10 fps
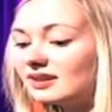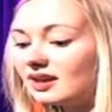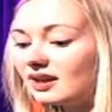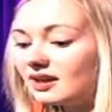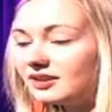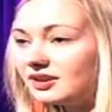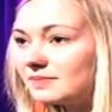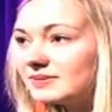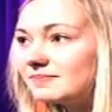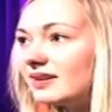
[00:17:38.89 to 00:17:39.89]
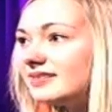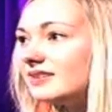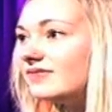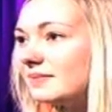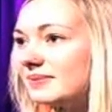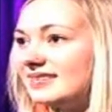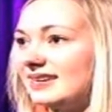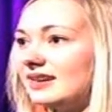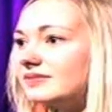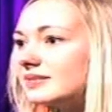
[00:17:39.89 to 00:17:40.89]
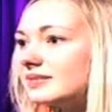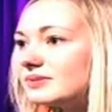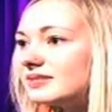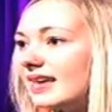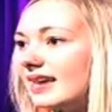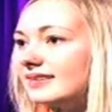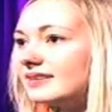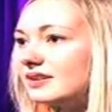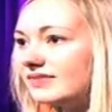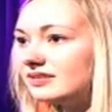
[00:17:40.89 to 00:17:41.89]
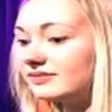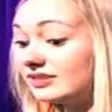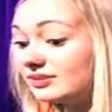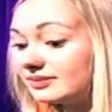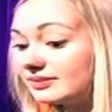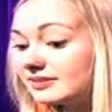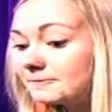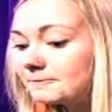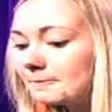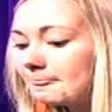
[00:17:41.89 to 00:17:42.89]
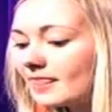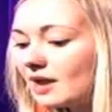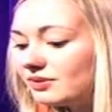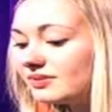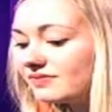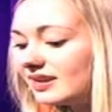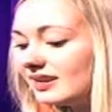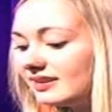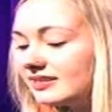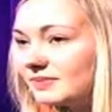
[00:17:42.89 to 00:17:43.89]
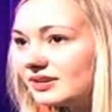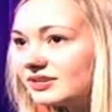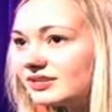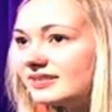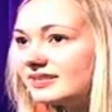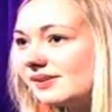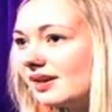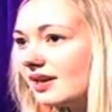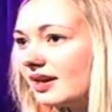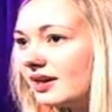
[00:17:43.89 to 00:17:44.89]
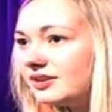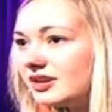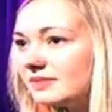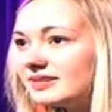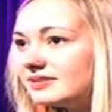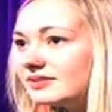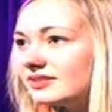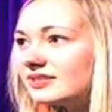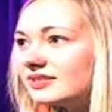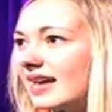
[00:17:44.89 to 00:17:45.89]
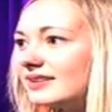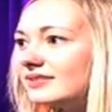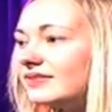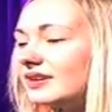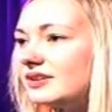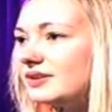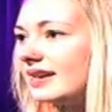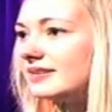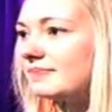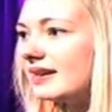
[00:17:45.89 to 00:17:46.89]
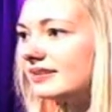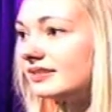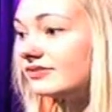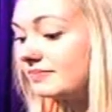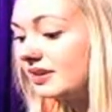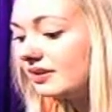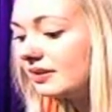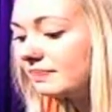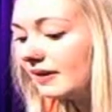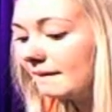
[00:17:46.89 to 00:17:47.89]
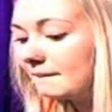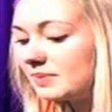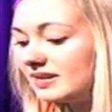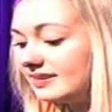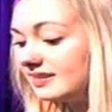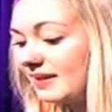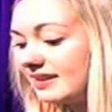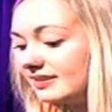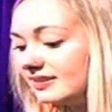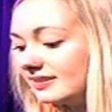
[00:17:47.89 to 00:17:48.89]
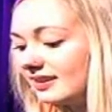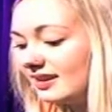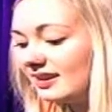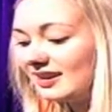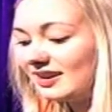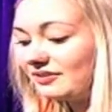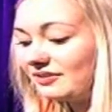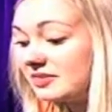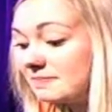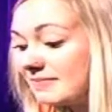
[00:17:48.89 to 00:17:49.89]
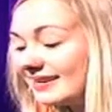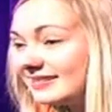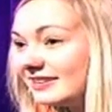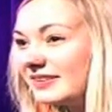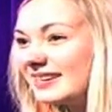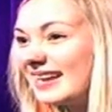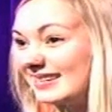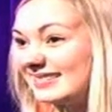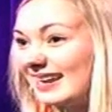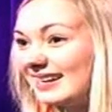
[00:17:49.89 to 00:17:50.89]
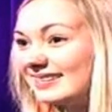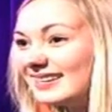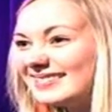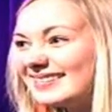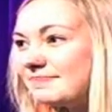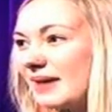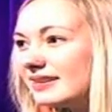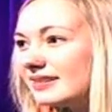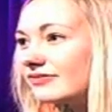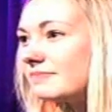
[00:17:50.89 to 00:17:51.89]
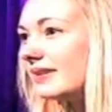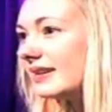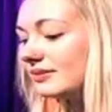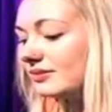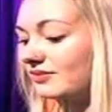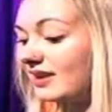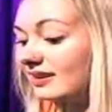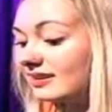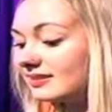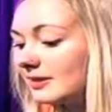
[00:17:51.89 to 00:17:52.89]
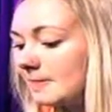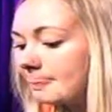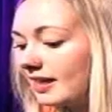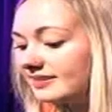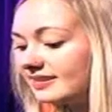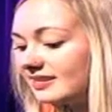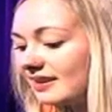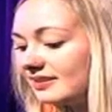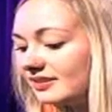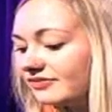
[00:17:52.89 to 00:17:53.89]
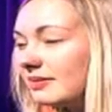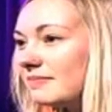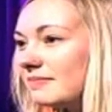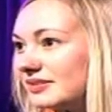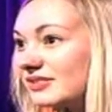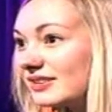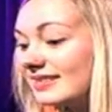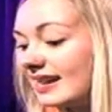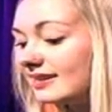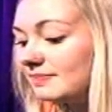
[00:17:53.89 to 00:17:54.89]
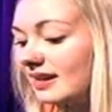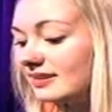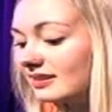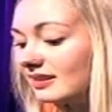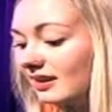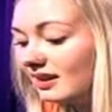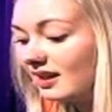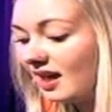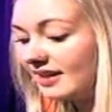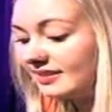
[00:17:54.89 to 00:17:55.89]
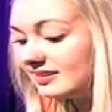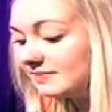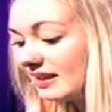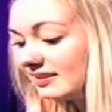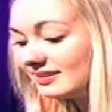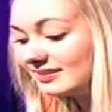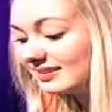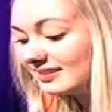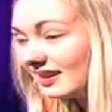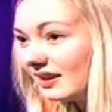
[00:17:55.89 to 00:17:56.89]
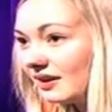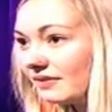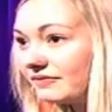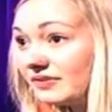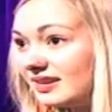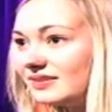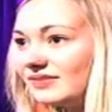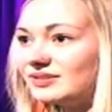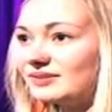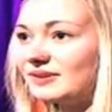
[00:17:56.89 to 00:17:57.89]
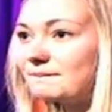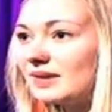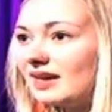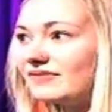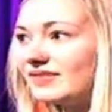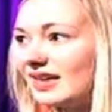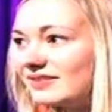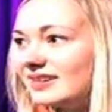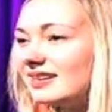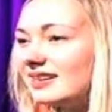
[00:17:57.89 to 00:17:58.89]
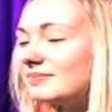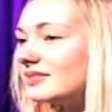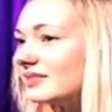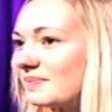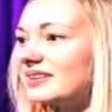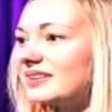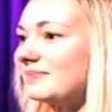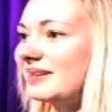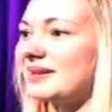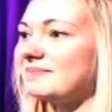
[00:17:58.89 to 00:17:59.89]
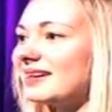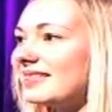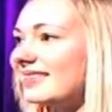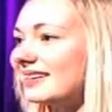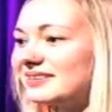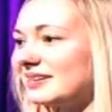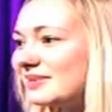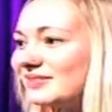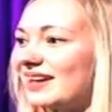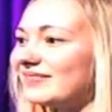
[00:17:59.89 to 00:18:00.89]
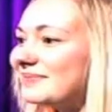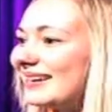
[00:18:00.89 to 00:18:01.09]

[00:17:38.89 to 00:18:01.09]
UKIP is a party of liberty, of small states, and of individuals. And what we really need to push is that UKIP does not just stand for UK independence from Europe, but its independence from the massive nanny state, its independence from political correctness, its independence from our monstrous tax burden, its independence for the individual. And for that reason, I am so proud to be a member, and thank you so much for having me.